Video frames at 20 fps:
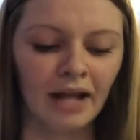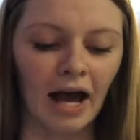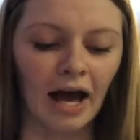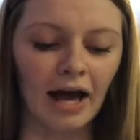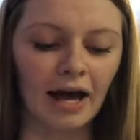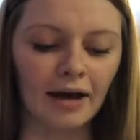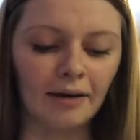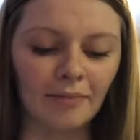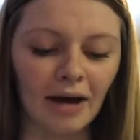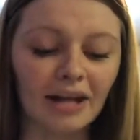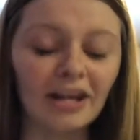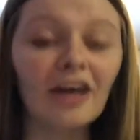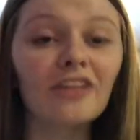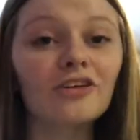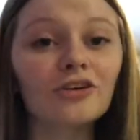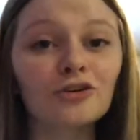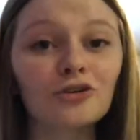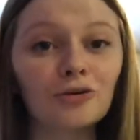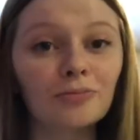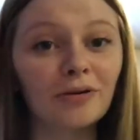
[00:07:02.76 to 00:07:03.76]

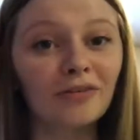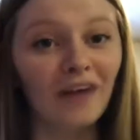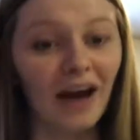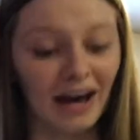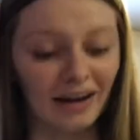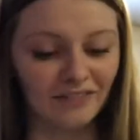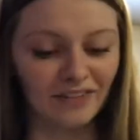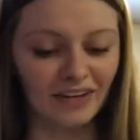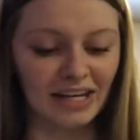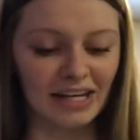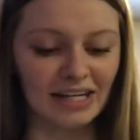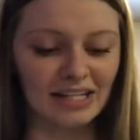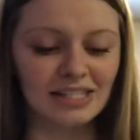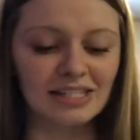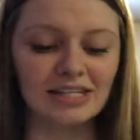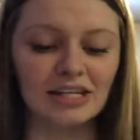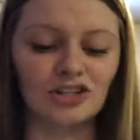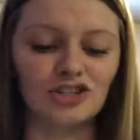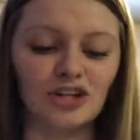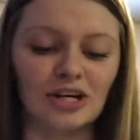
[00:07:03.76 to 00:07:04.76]
Another group of
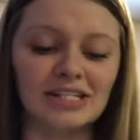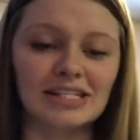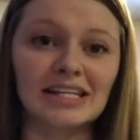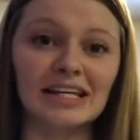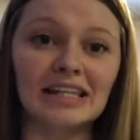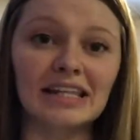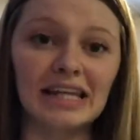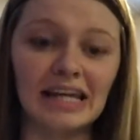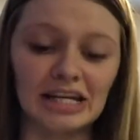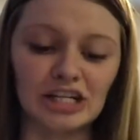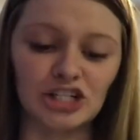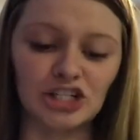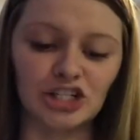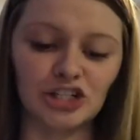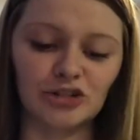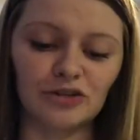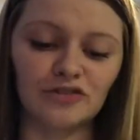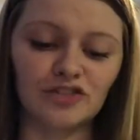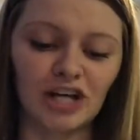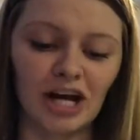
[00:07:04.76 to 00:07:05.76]
advocates addressing the
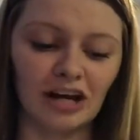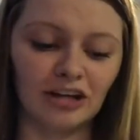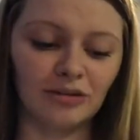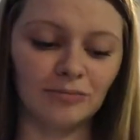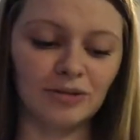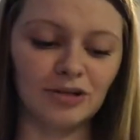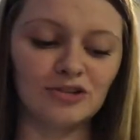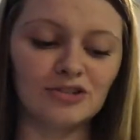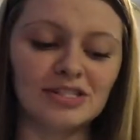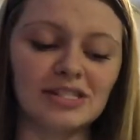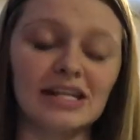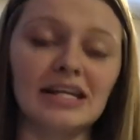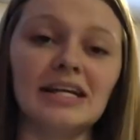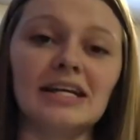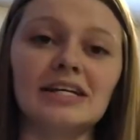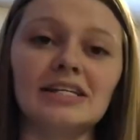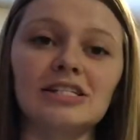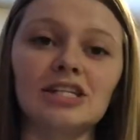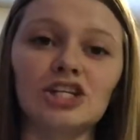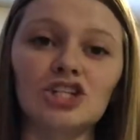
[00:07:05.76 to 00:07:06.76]
issue of child abuse
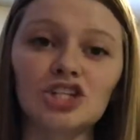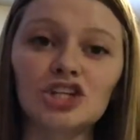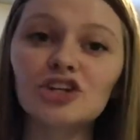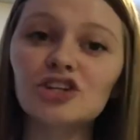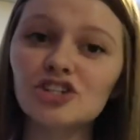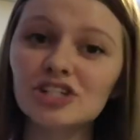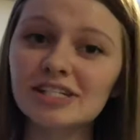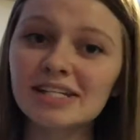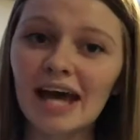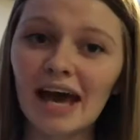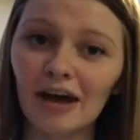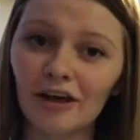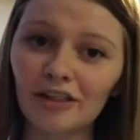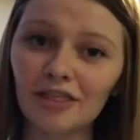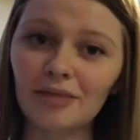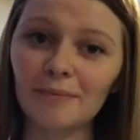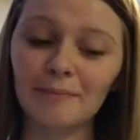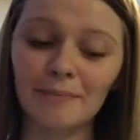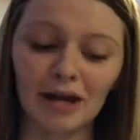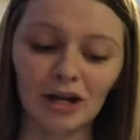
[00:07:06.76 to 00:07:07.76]
is Children's
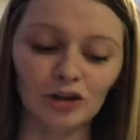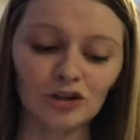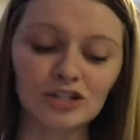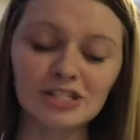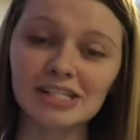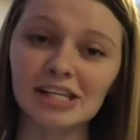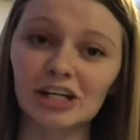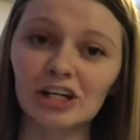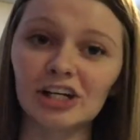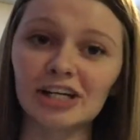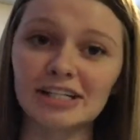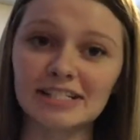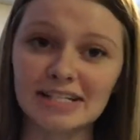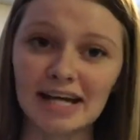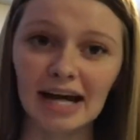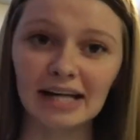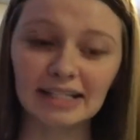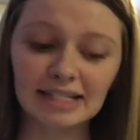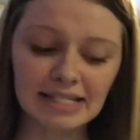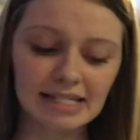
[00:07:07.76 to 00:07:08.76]
Health Medical Center in
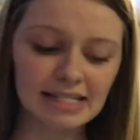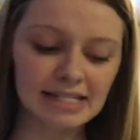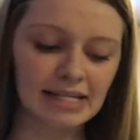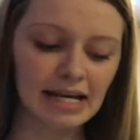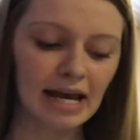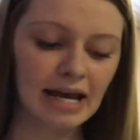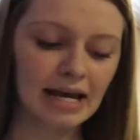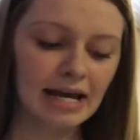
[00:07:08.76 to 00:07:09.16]
Dallas.